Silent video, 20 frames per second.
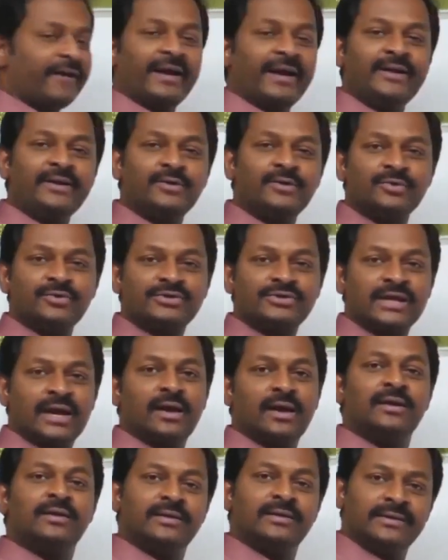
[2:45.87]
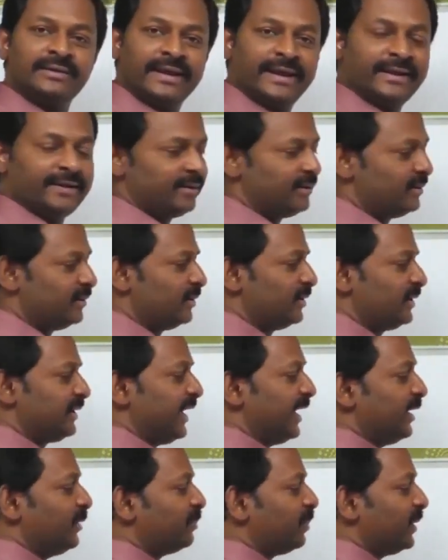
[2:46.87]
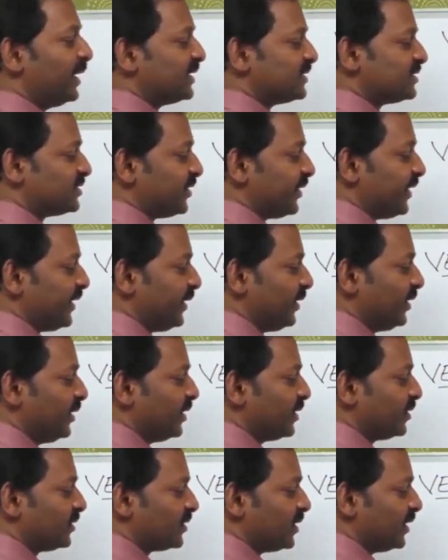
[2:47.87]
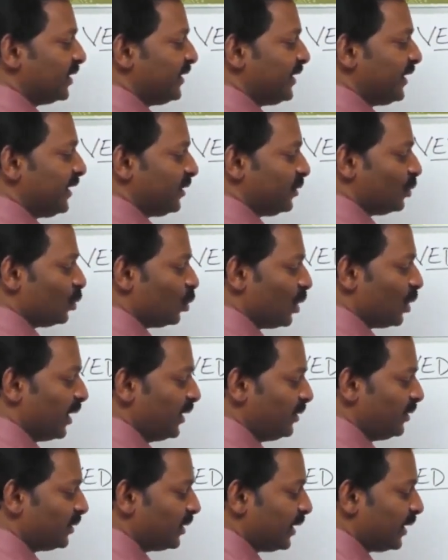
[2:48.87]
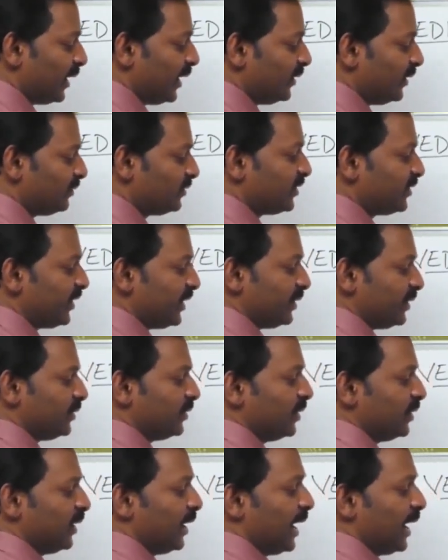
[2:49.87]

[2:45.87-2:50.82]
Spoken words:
5 2s are 10, 10 + 3 = 13, 1 and 3.